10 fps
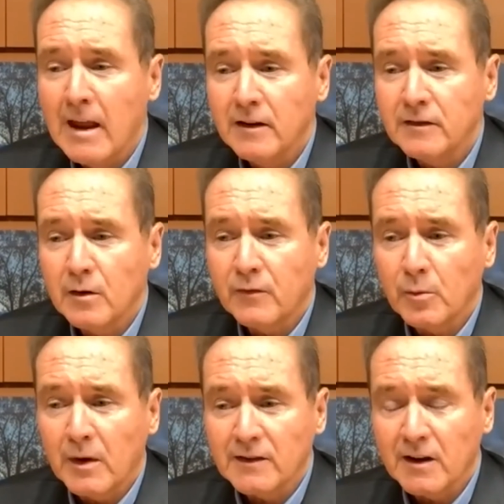So if we
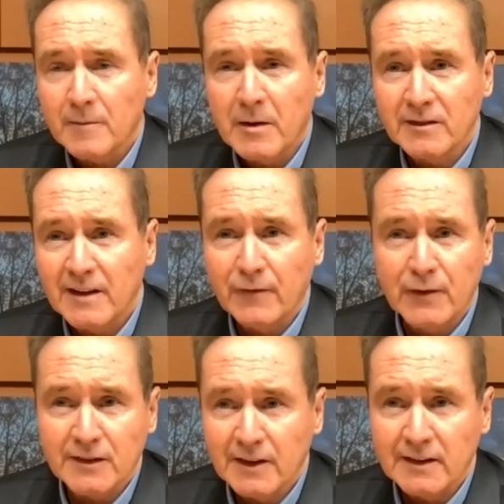want to talk about
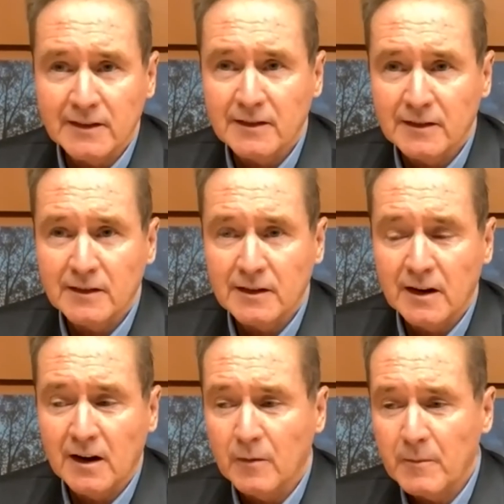deficits,
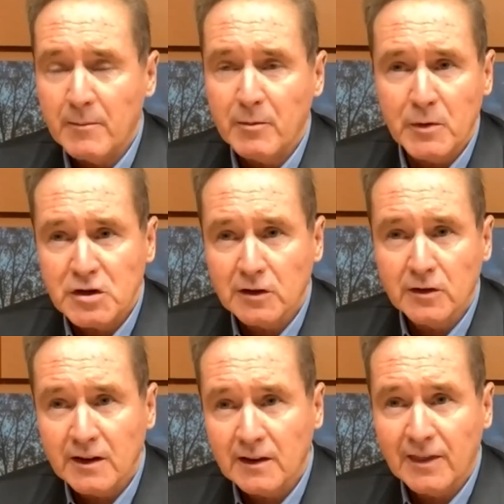maybe we should
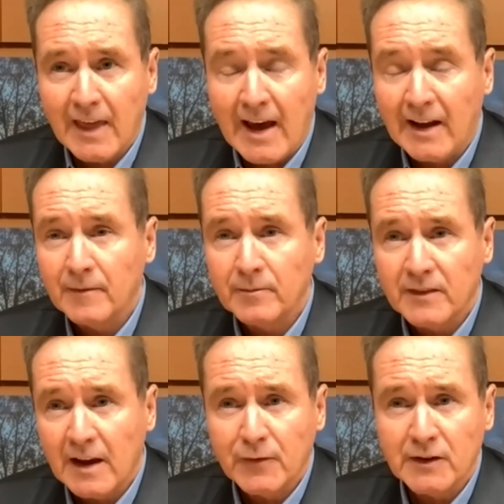look at that
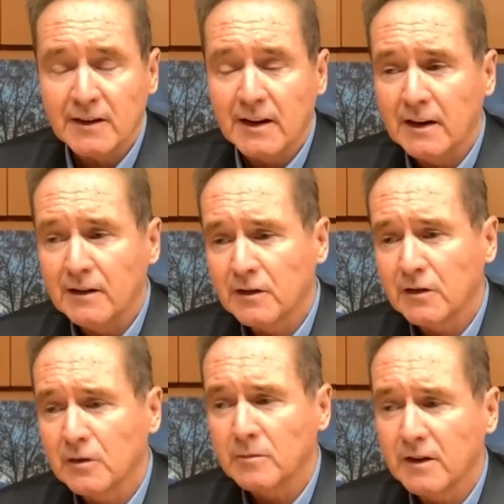deficit in
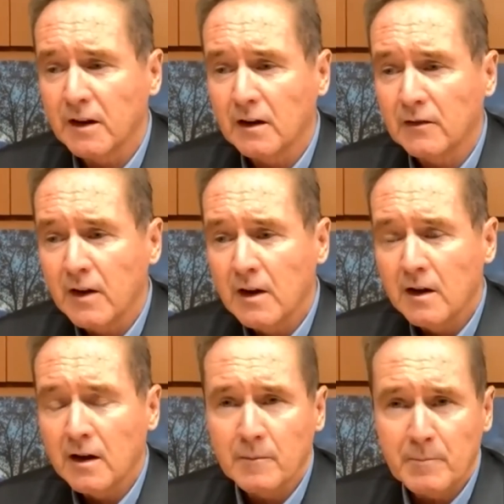terms of
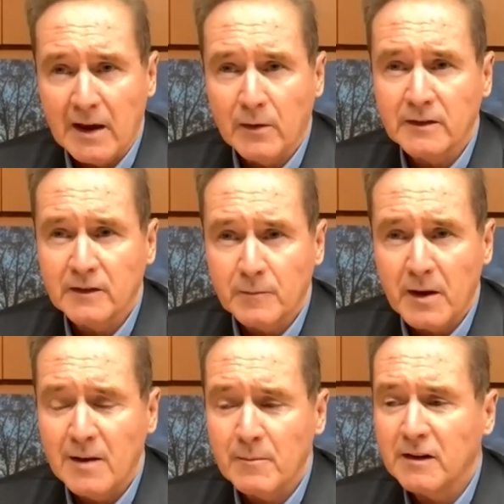balance of
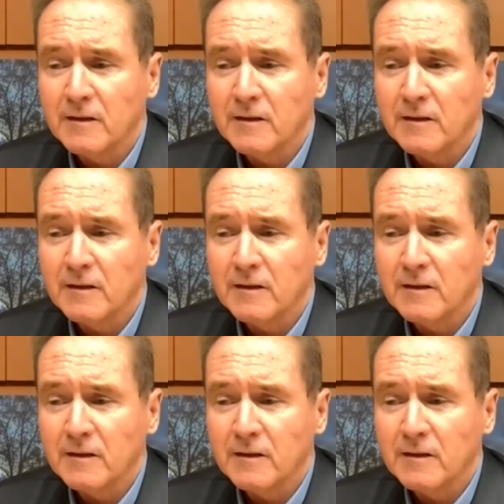payments.